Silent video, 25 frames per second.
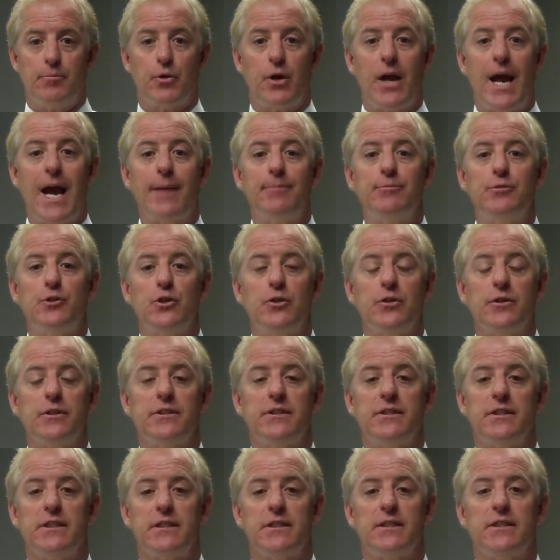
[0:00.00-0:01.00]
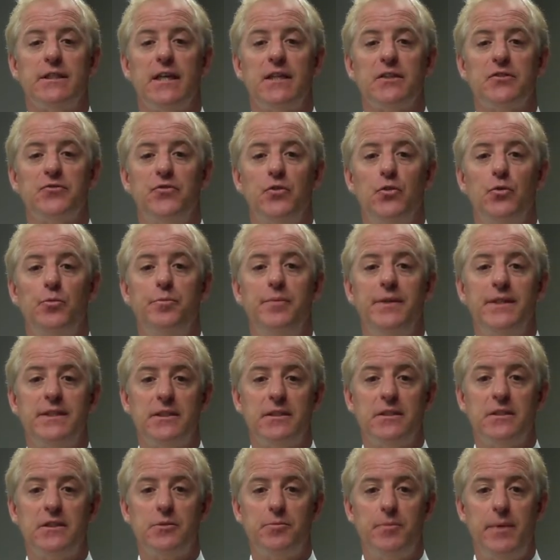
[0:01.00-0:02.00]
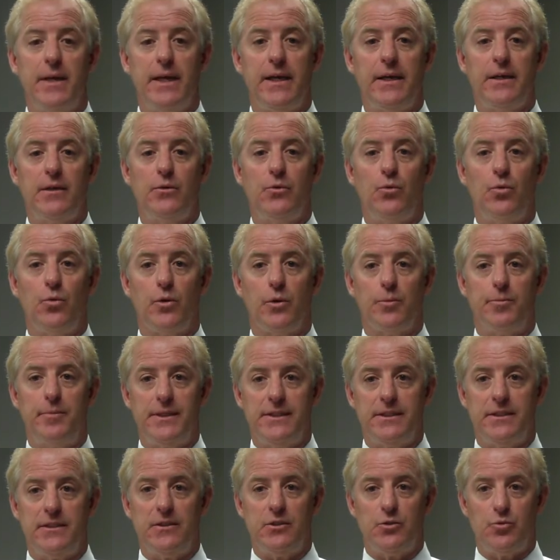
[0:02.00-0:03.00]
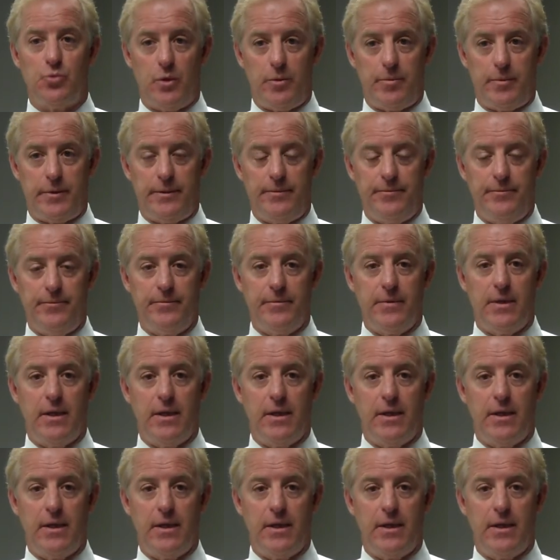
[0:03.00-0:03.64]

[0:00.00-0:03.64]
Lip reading: Perhaps you're a successful businessman or businesswoman